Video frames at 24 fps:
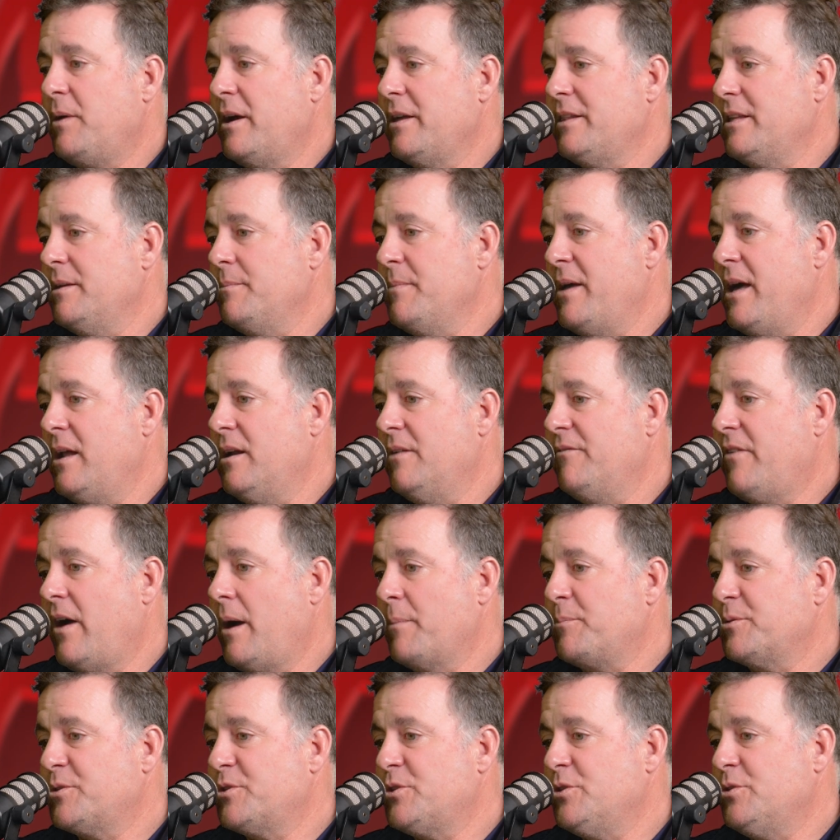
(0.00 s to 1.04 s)
by the amount of
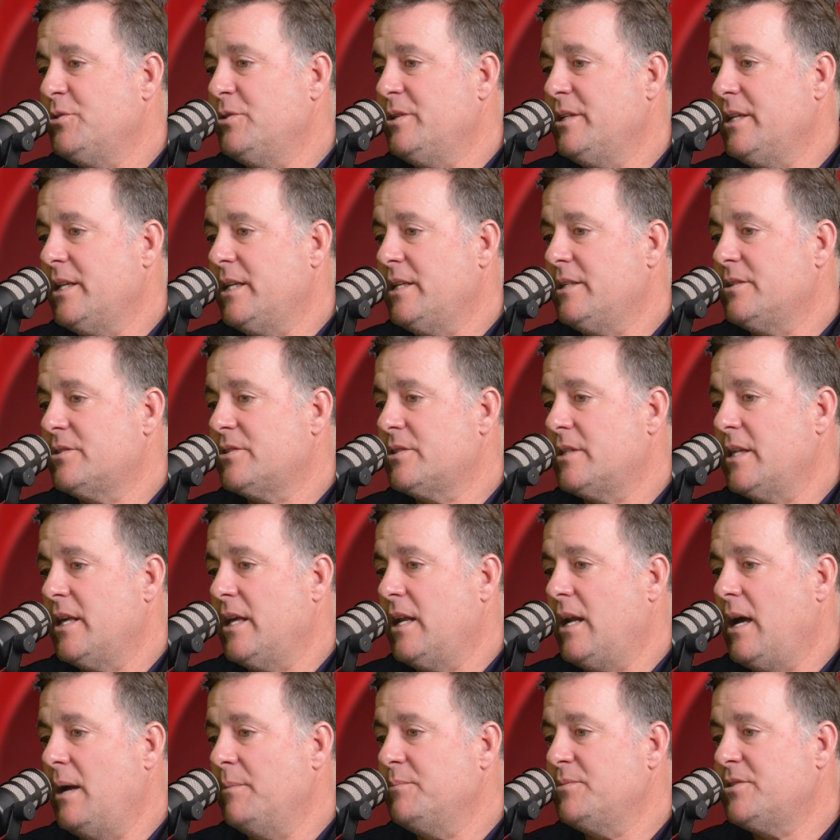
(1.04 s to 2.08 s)
opportunities
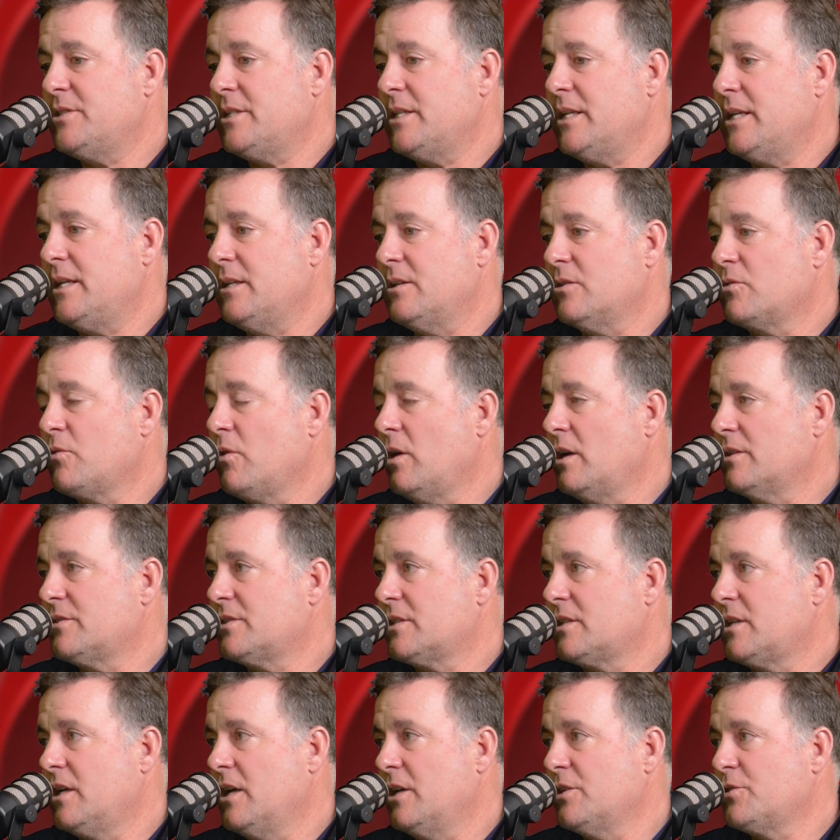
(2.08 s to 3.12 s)
that I'm seeing across
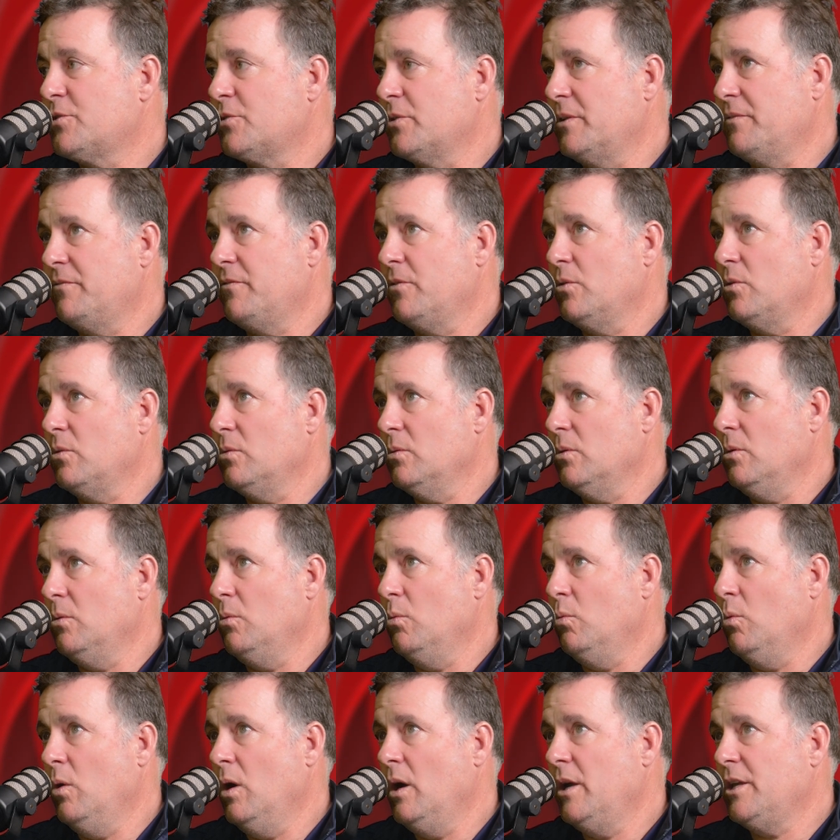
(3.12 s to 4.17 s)
the country for
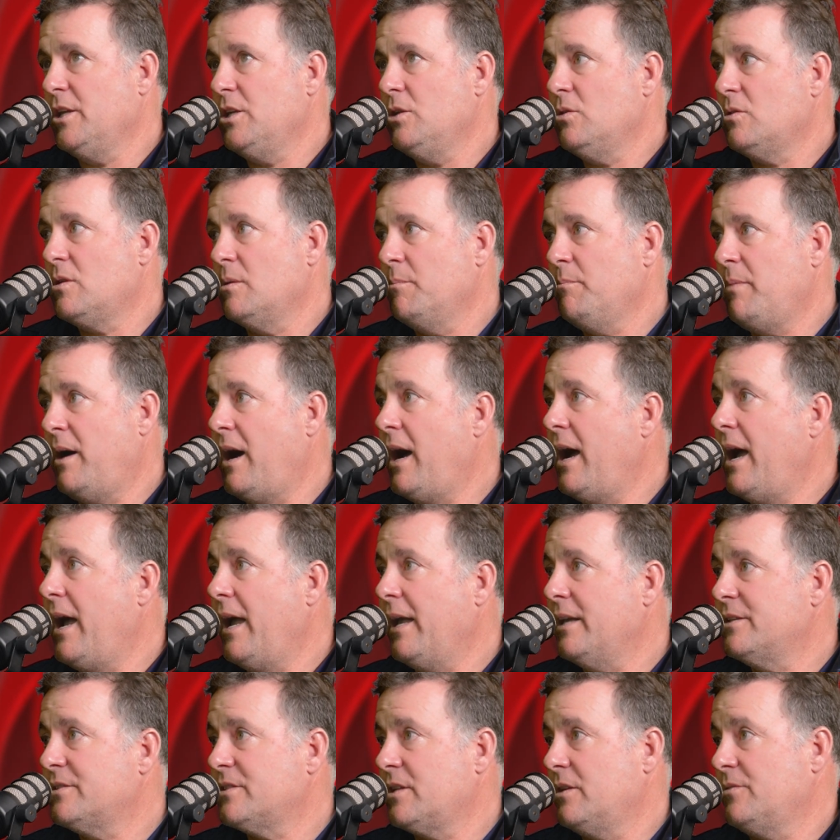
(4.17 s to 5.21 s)
what you can
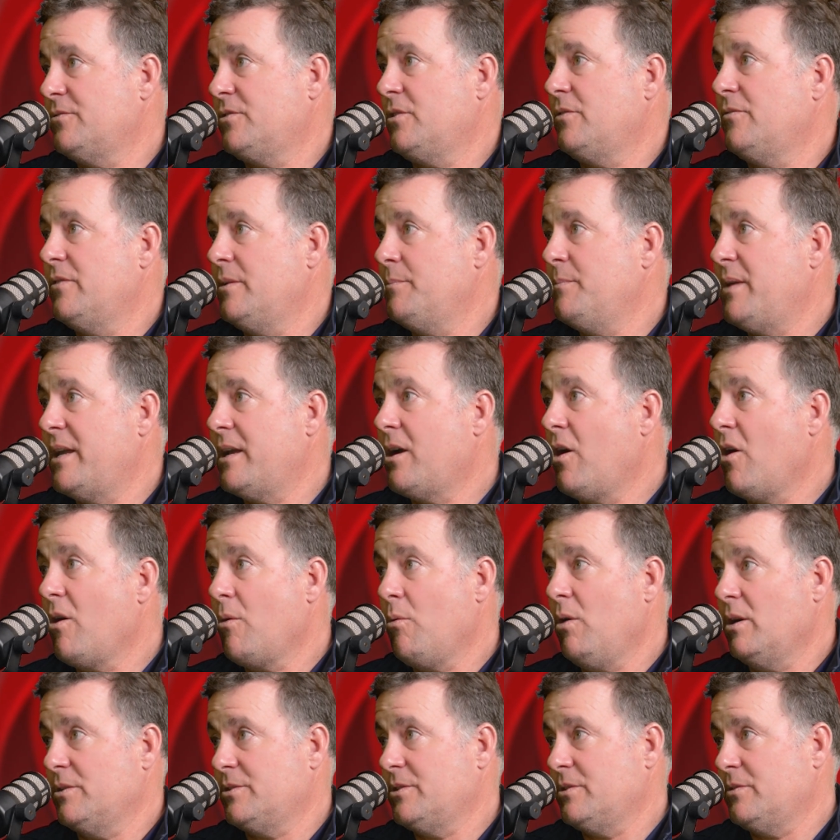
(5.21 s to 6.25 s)
buy self-serve in-bay
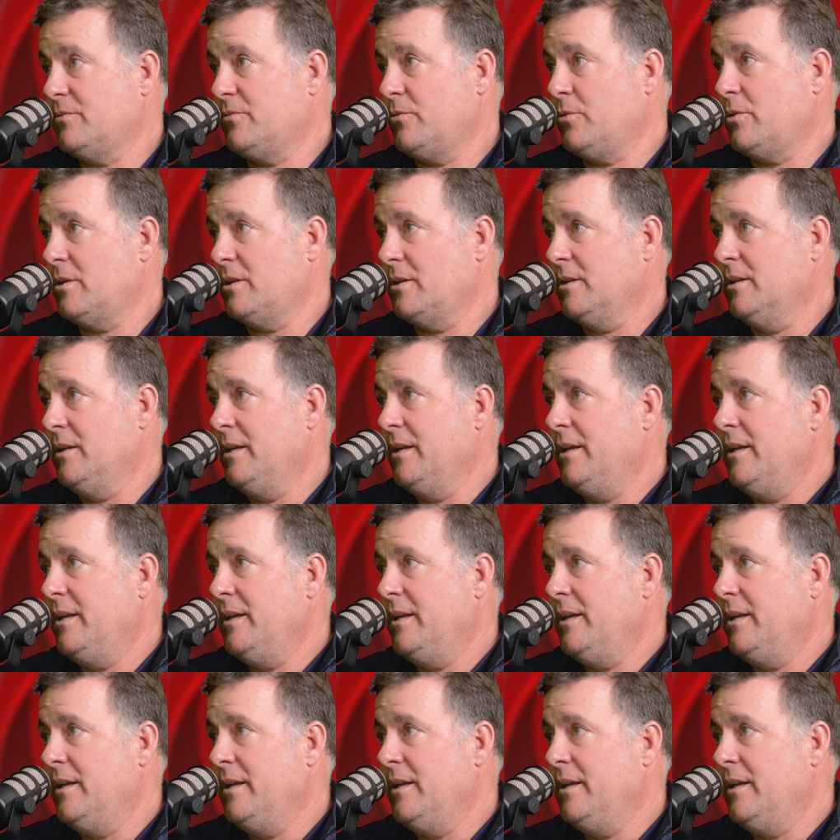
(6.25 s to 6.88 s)
car washes for.